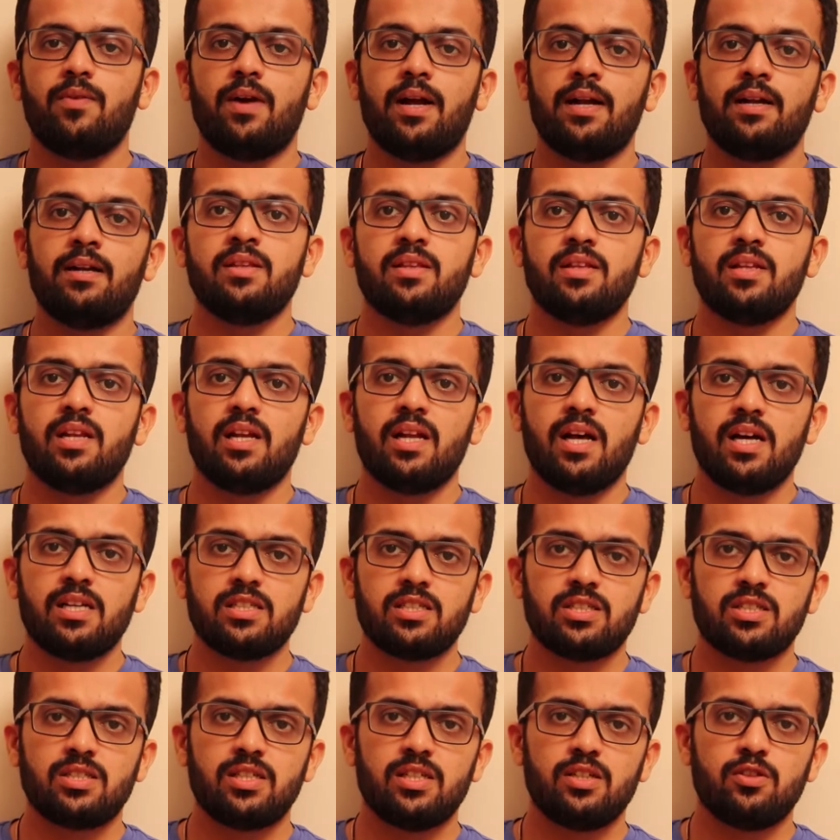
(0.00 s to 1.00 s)
And in the
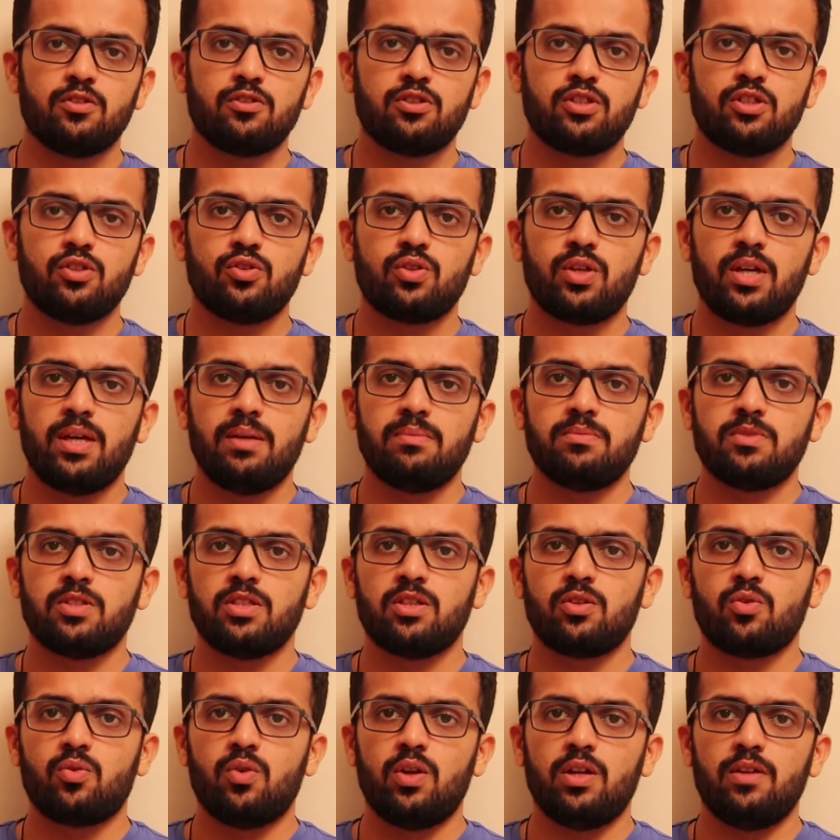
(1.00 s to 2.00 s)
last 10 or so games
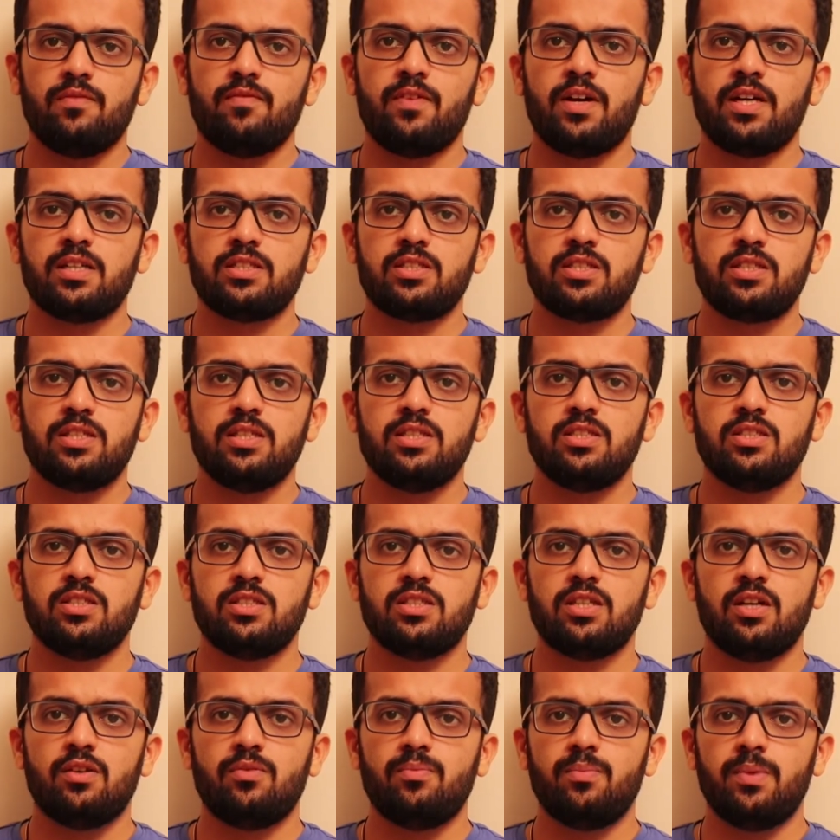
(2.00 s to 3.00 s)
in the qualifying
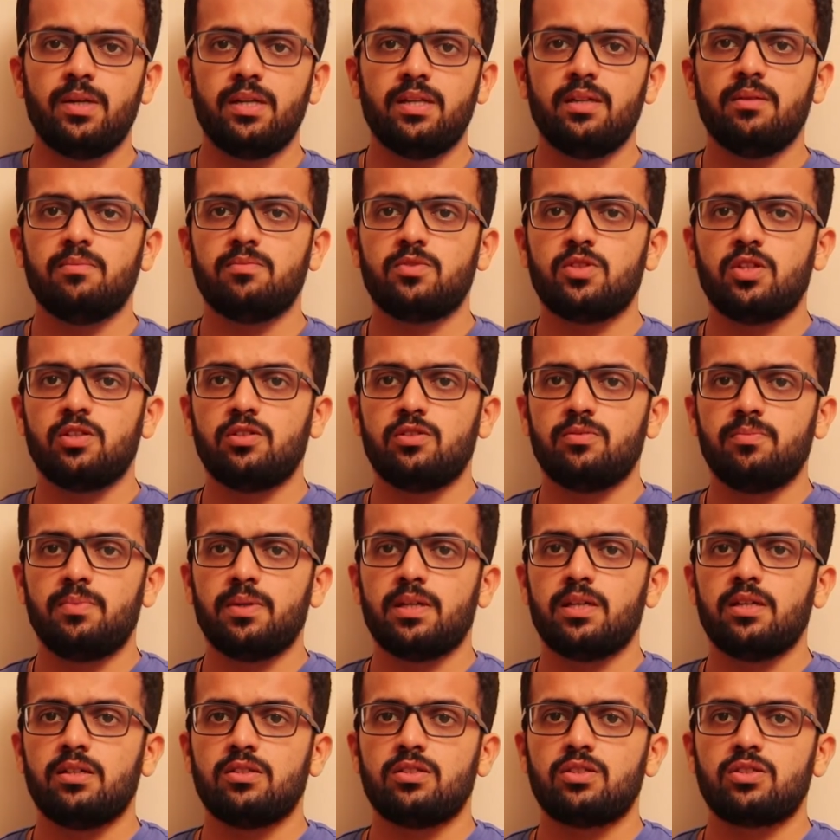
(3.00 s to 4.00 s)
stages, have made themselves
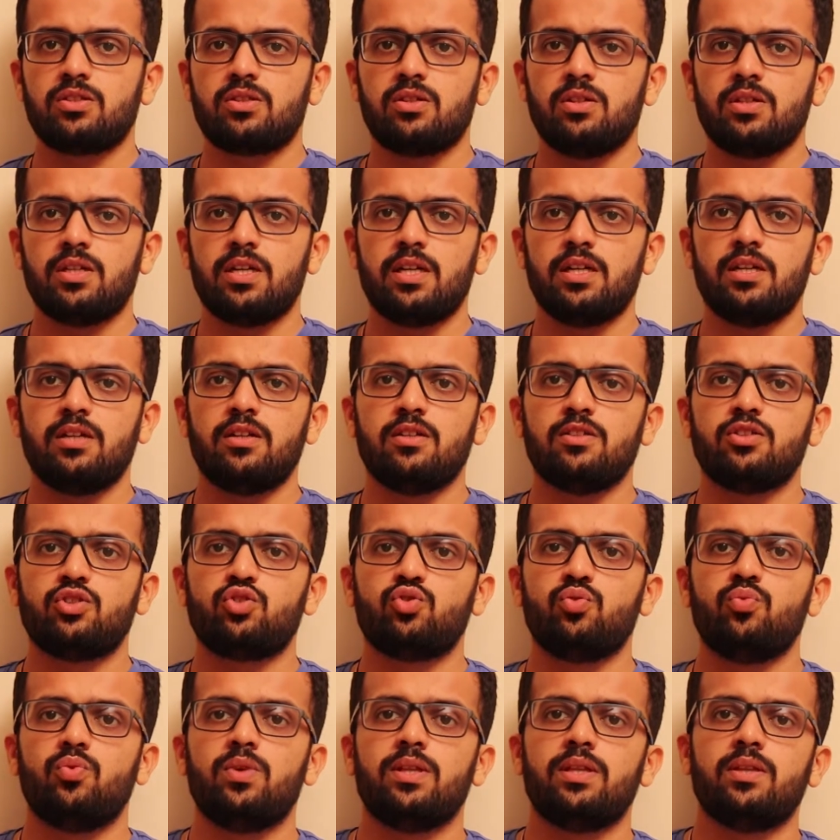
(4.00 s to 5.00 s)
biggest contenders
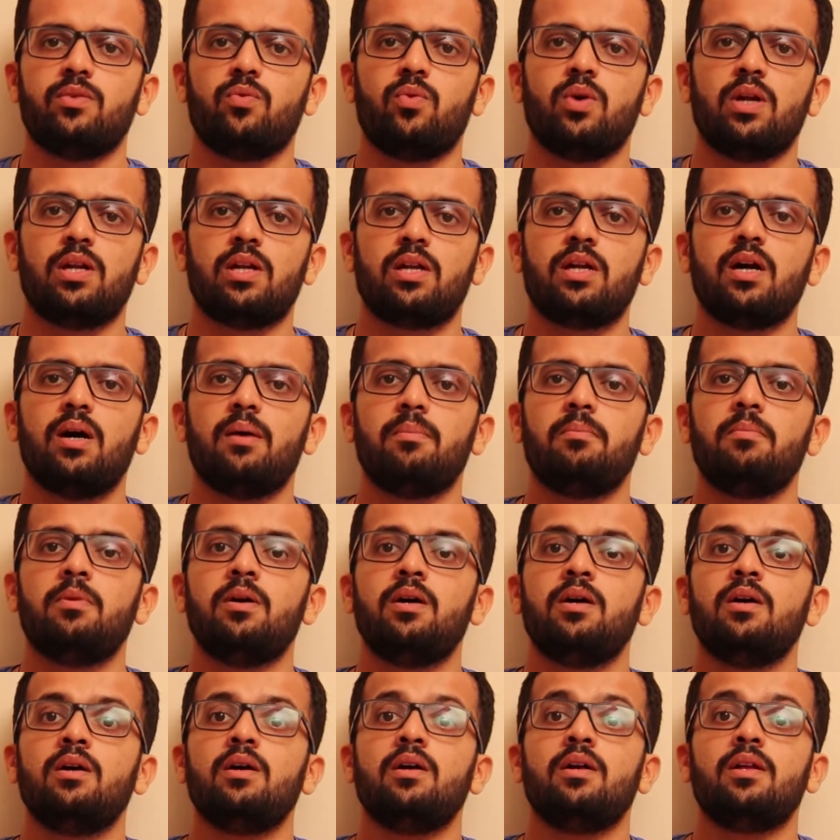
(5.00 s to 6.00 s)
to win the World Cup.
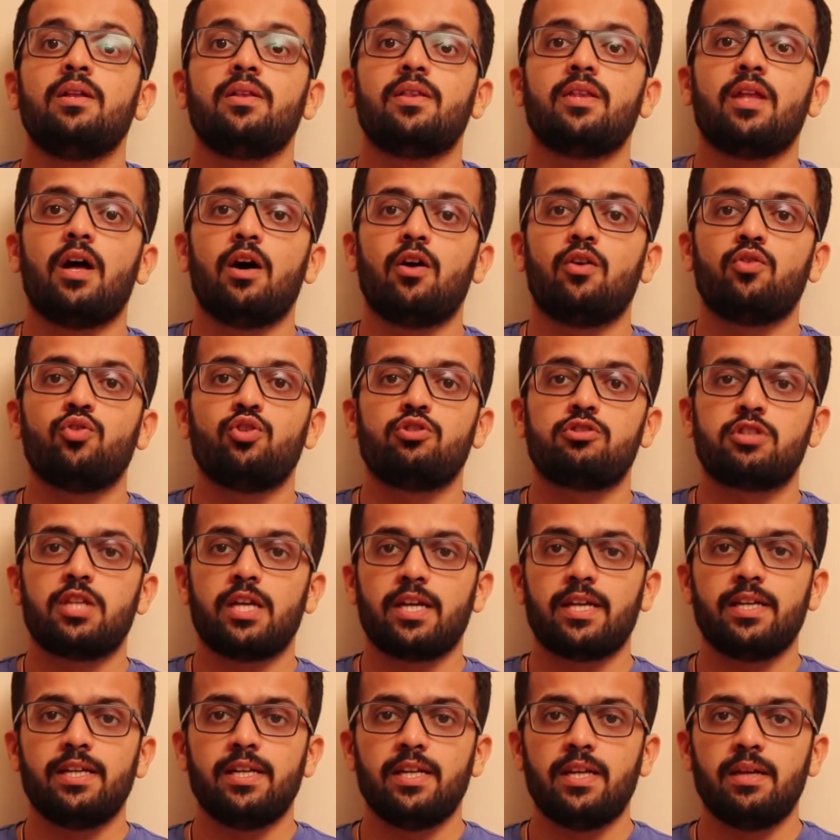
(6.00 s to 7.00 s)
Now, the
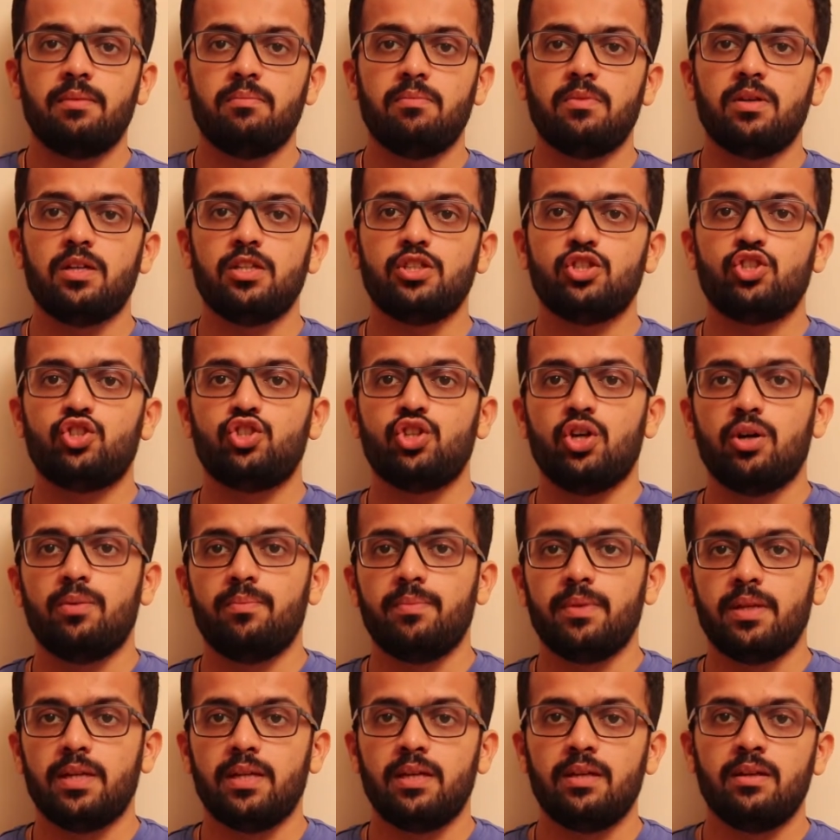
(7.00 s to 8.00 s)
second team is
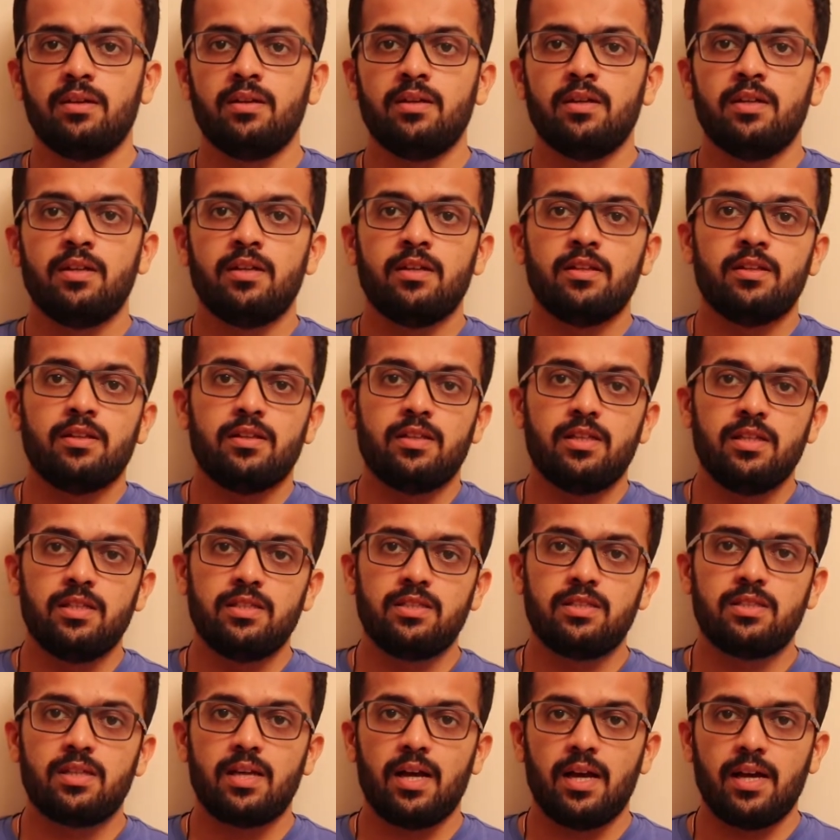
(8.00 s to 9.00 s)
Germany.
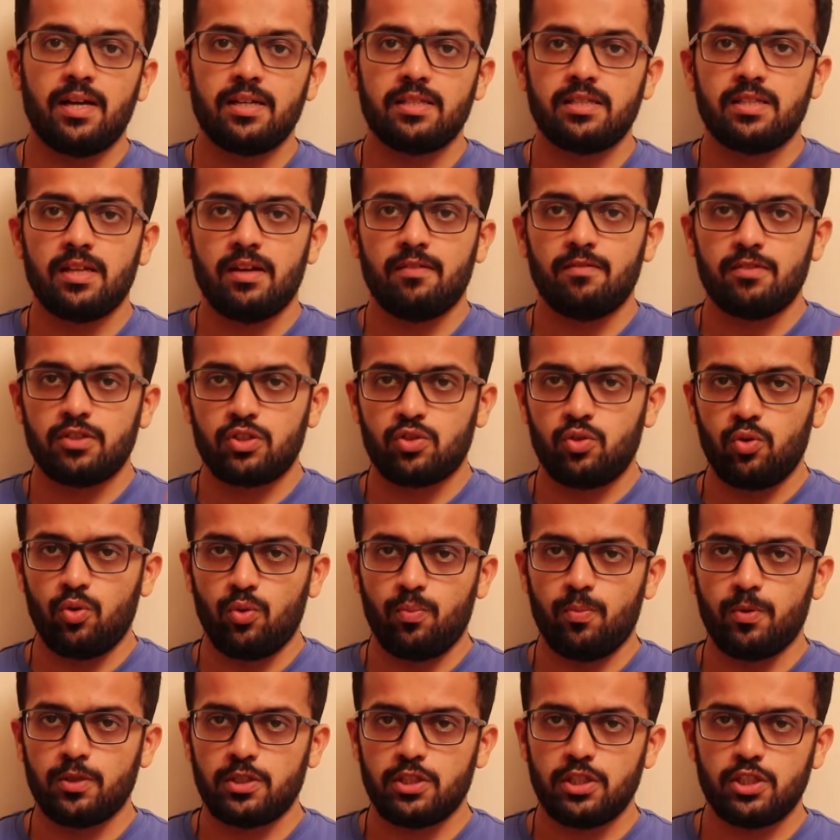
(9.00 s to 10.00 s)
These guys have a
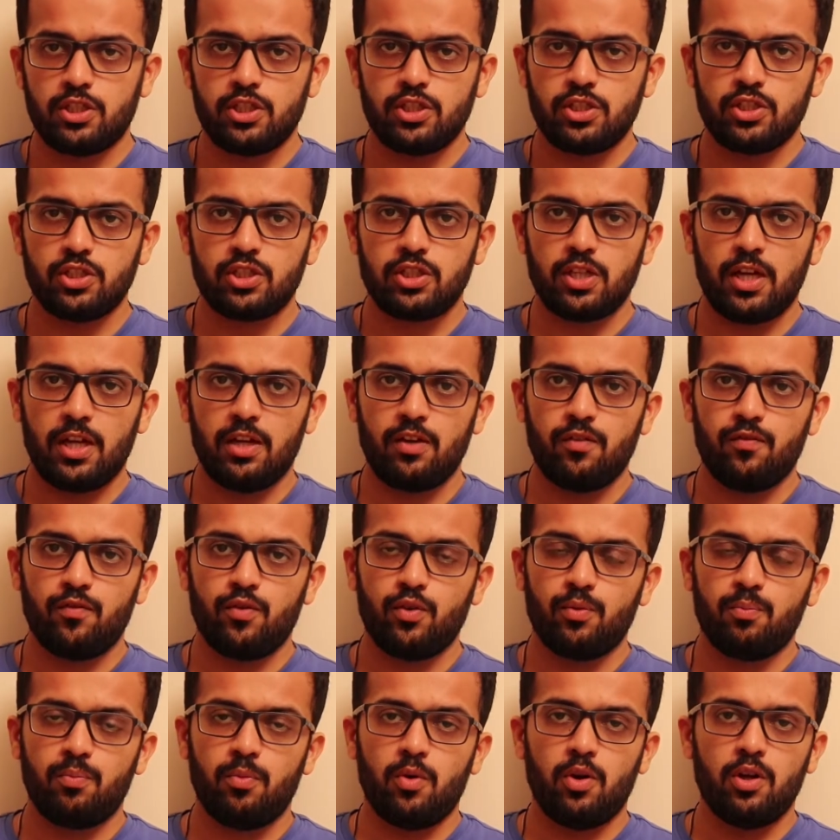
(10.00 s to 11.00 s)
slow possession style of
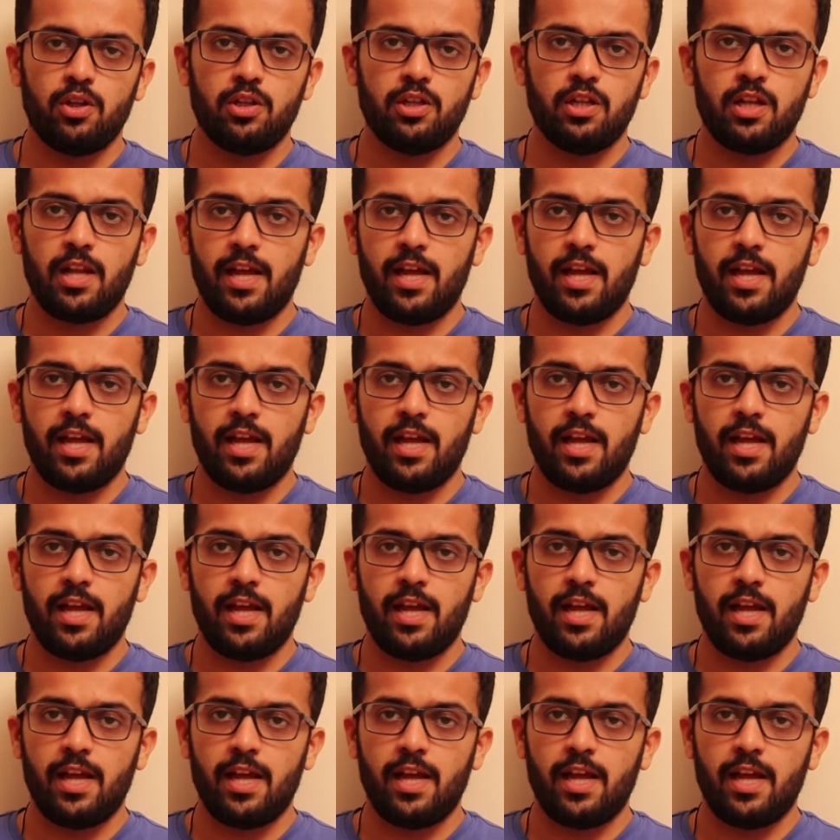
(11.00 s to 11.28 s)
football.